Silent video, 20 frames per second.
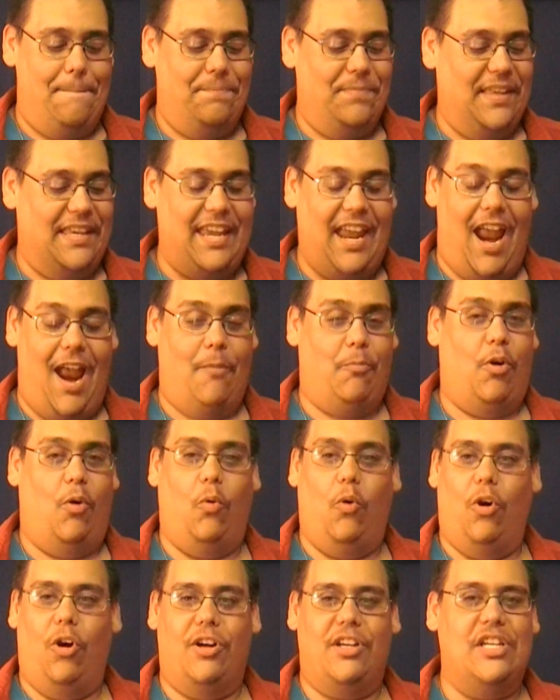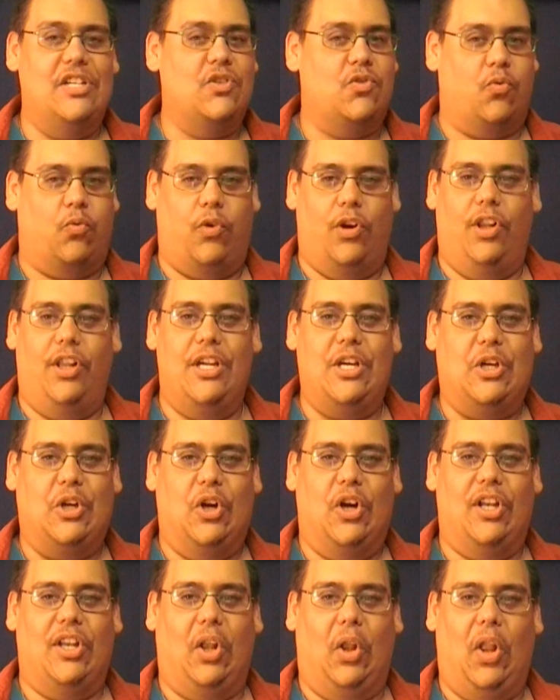Camera work is really
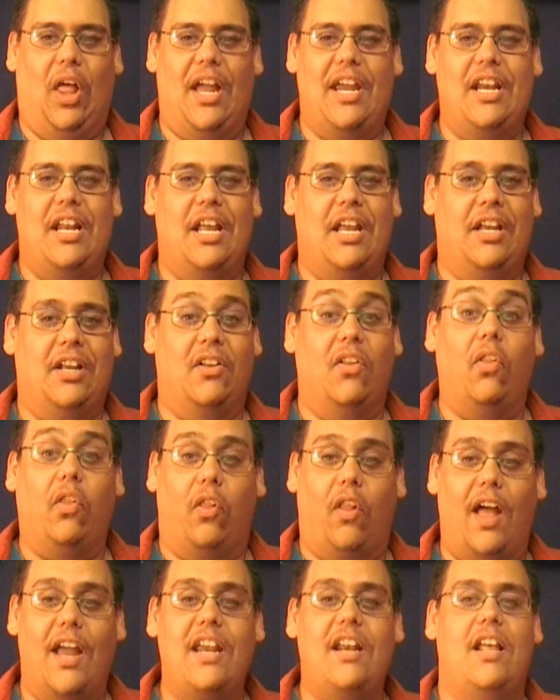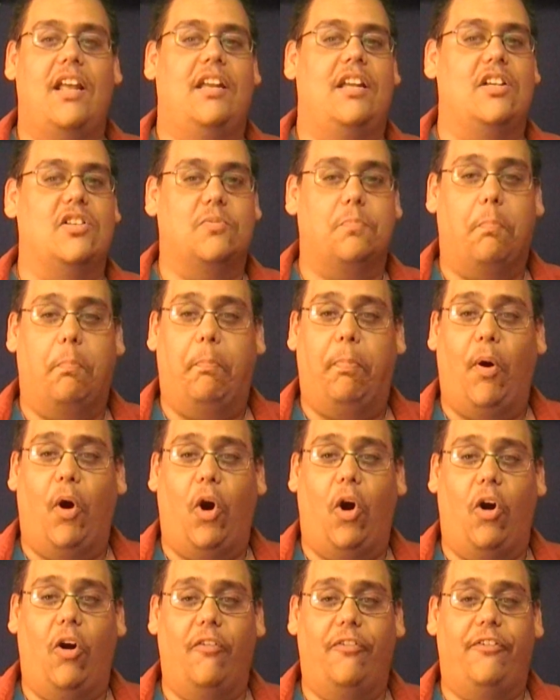good. Lighting is
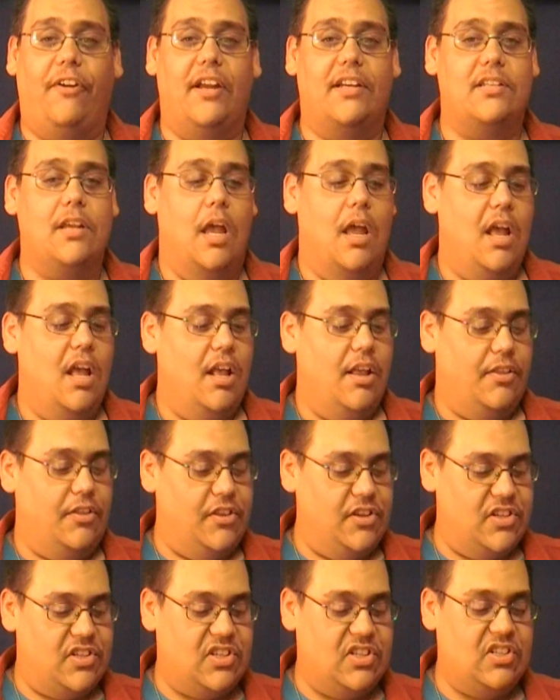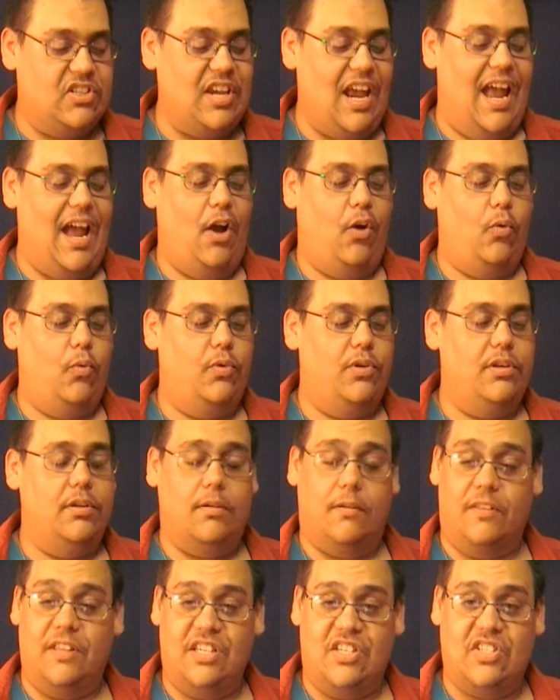perfect. The sound
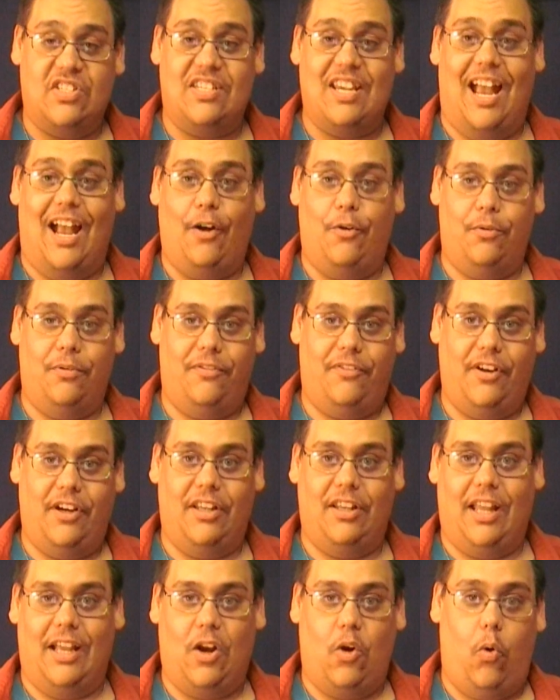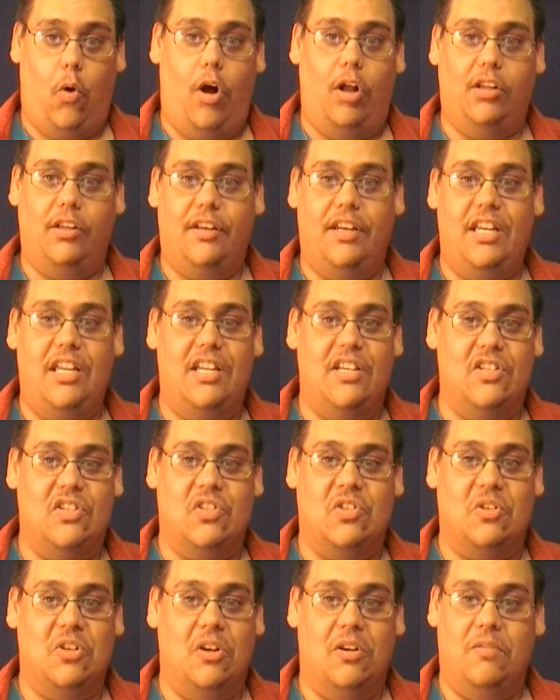fucking, like, quality
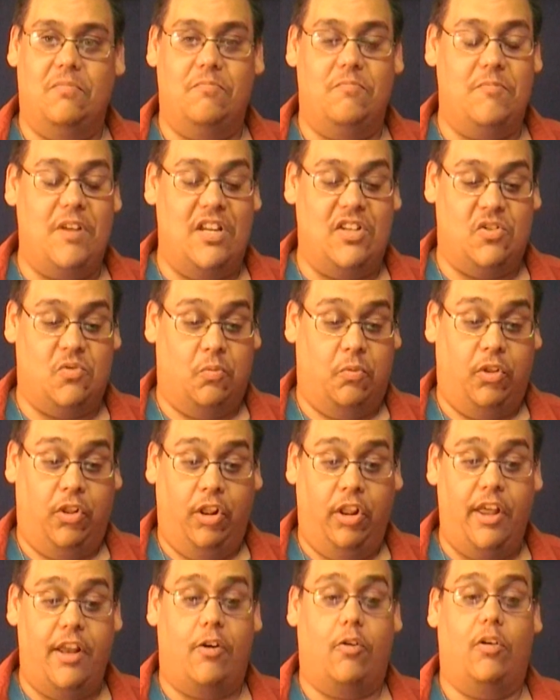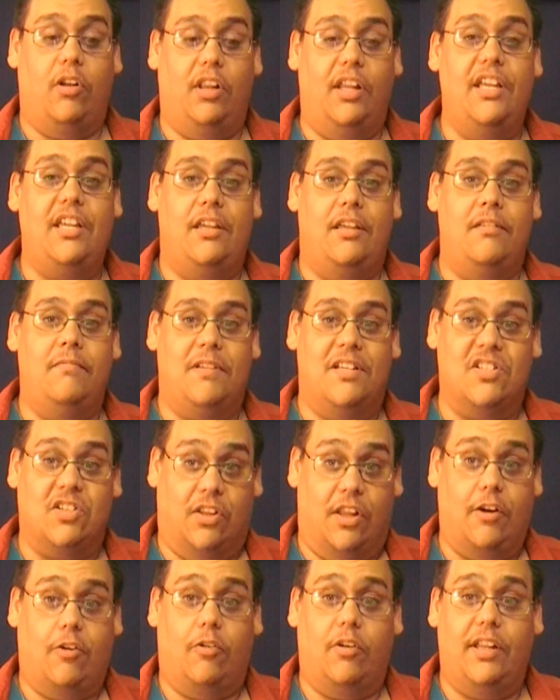is
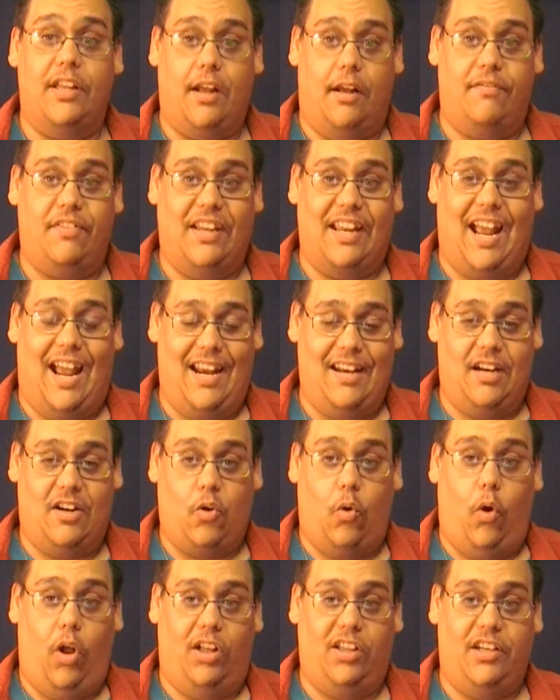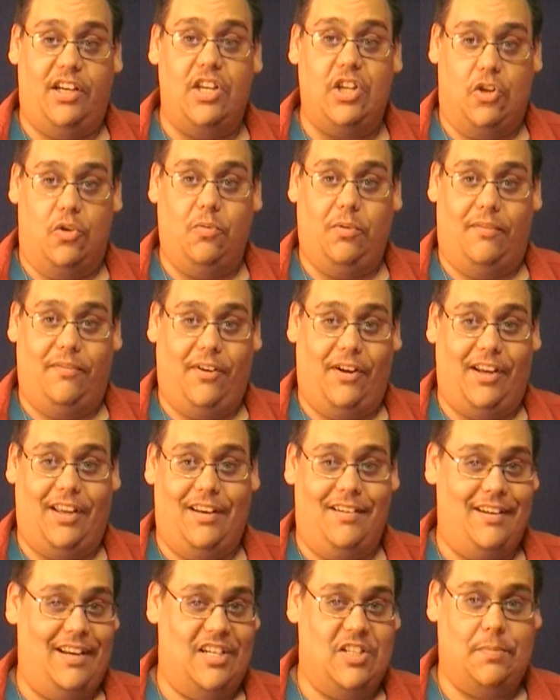literally of the kind of quality you would
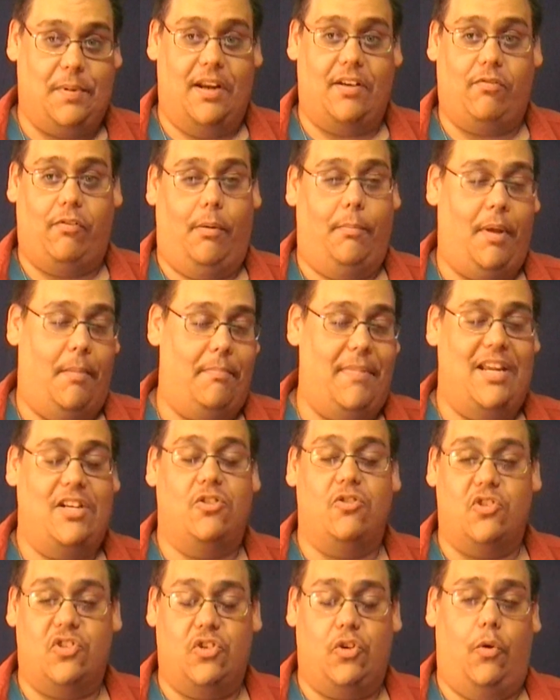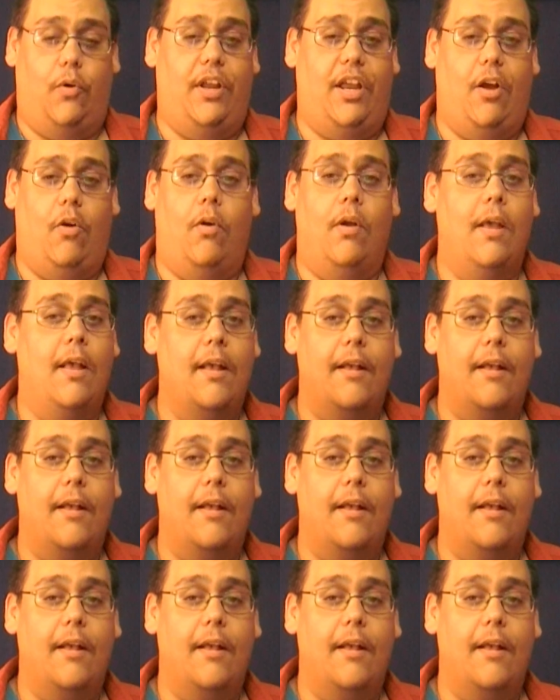fucking expect from a major studio.